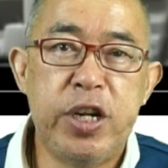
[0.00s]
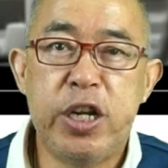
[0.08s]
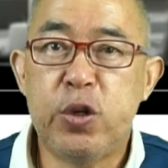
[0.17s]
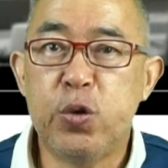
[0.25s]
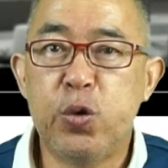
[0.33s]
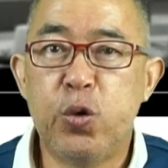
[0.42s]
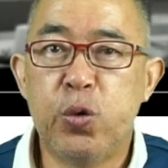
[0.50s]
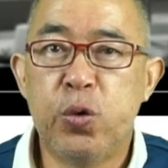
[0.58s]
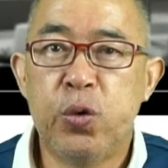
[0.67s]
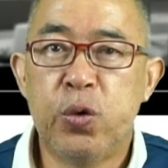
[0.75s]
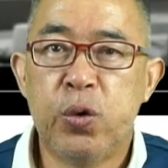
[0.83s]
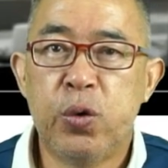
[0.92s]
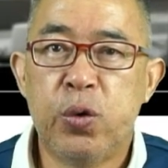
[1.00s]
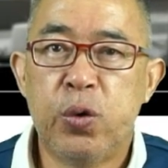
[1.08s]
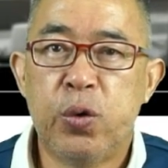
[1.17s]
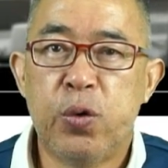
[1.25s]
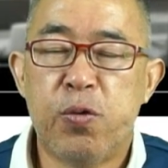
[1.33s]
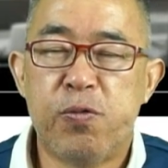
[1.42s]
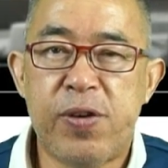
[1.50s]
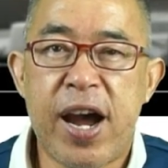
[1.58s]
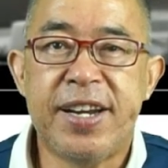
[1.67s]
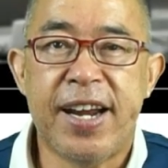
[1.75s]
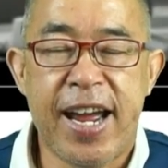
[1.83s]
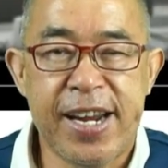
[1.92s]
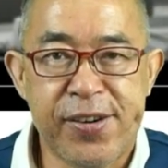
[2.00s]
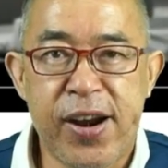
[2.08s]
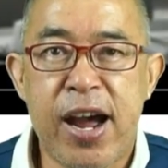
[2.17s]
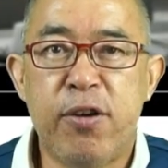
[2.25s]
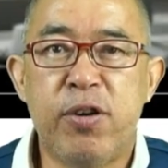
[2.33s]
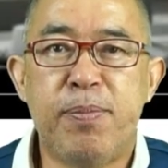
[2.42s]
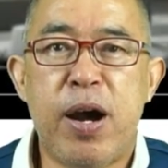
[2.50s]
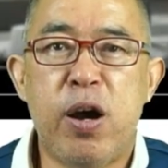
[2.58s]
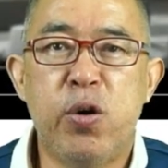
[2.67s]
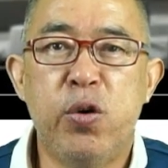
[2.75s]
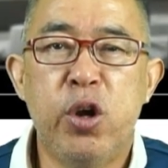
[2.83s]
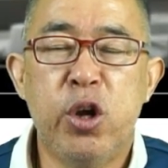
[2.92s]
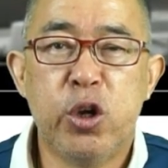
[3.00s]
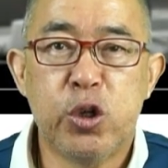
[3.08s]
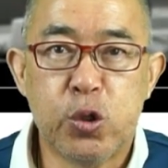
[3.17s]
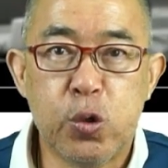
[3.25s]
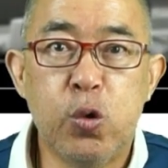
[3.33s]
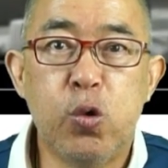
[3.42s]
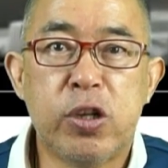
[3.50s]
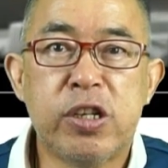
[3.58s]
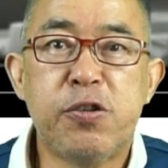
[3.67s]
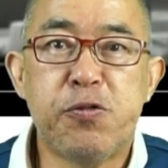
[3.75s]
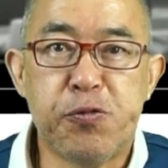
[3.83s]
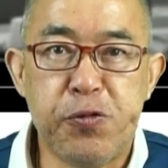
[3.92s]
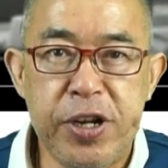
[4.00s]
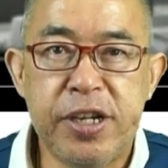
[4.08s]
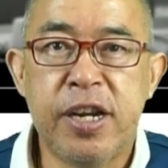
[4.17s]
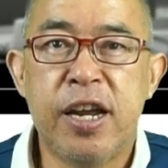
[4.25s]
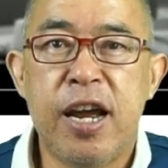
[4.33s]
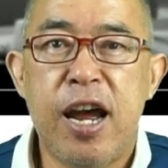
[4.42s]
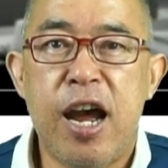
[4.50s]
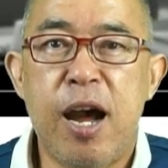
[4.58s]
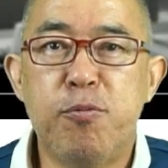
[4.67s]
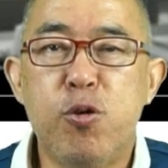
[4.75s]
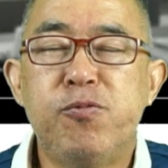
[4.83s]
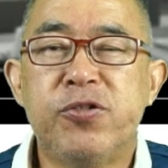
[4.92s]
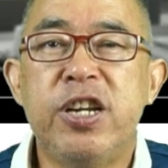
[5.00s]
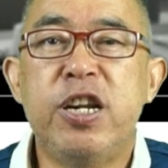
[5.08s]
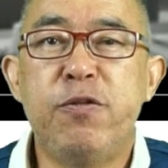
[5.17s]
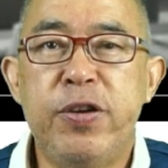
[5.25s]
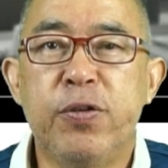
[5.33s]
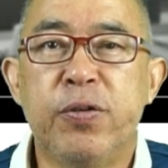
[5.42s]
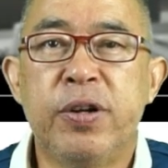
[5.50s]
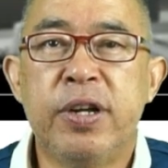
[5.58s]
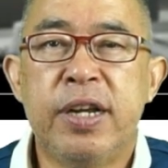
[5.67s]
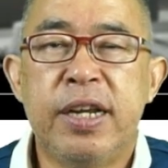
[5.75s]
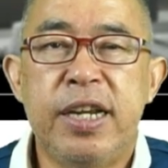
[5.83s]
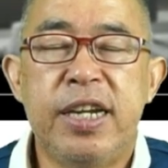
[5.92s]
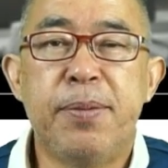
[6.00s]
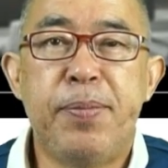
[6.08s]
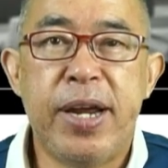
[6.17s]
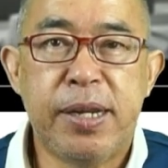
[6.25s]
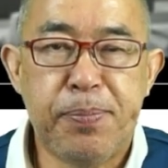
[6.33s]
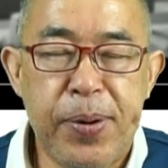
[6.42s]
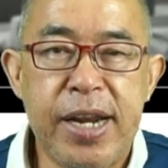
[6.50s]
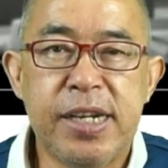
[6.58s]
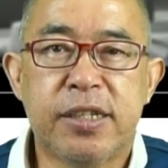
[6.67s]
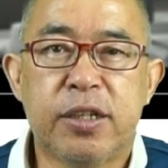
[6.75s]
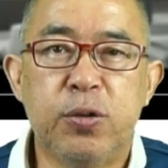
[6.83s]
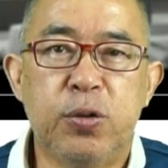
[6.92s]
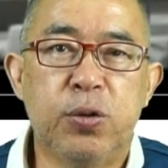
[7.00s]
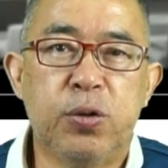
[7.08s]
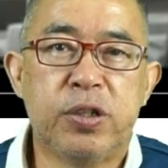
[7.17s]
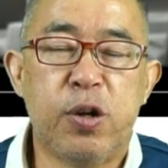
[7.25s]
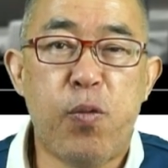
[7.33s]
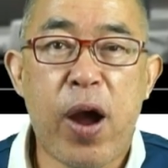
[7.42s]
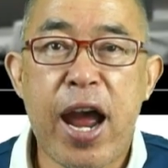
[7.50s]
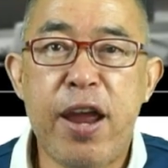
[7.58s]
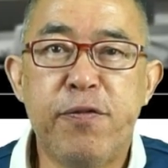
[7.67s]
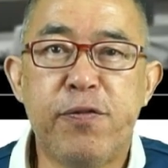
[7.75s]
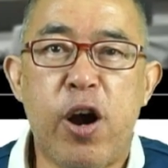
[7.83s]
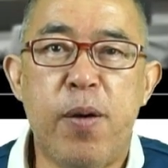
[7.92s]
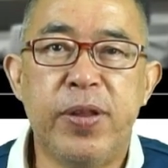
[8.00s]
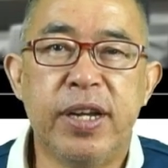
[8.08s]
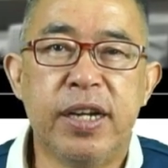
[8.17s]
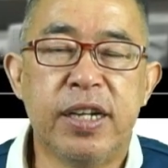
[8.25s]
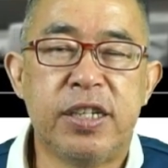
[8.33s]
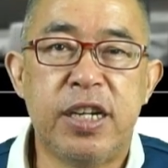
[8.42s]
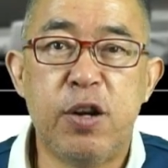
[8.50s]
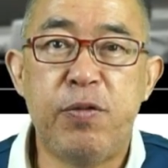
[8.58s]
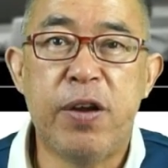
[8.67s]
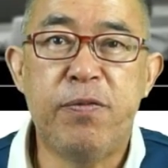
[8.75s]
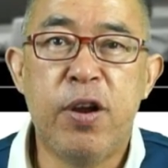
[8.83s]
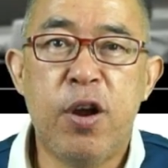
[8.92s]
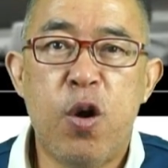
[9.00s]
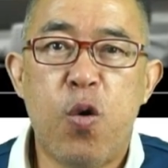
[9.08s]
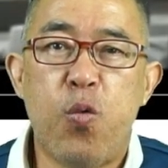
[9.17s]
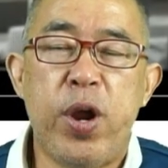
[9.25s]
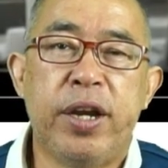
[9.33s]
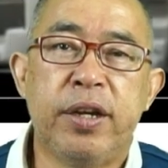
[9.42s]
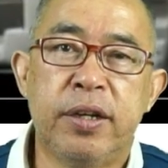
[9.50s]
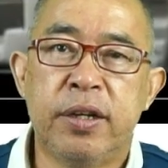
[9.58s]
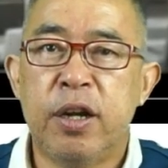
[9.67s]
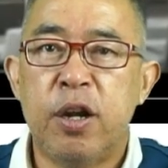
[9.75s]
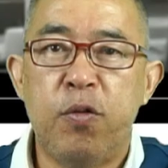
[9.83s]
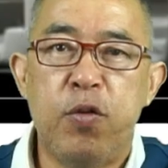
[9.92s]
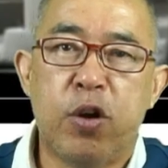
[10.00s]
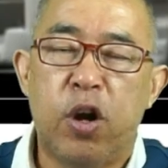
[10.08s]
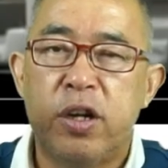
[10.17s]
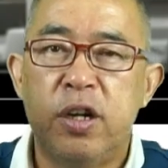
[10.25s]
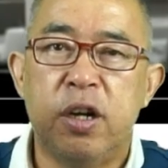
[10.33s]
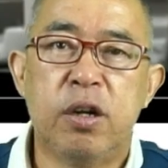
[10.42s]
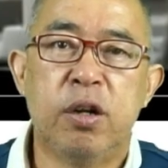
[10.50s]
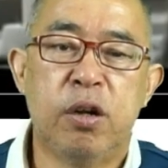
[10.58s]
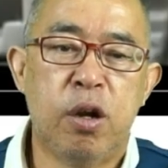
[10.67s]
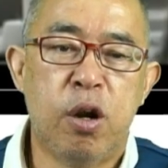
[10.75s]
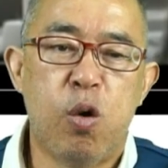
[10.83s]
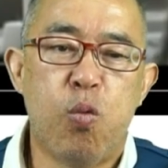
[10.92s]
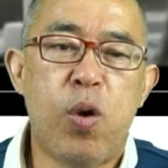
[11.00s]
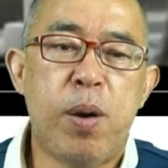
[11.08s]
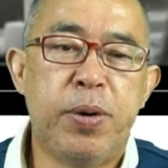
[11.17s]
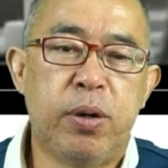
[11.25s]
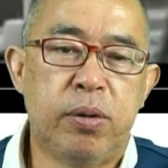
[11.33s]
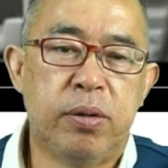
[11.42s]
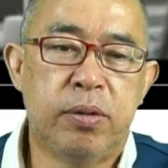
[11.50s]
need to find the high ground about 2,000 feet above sea level. It's the best place to survive from the tidal wave when you got the wobble.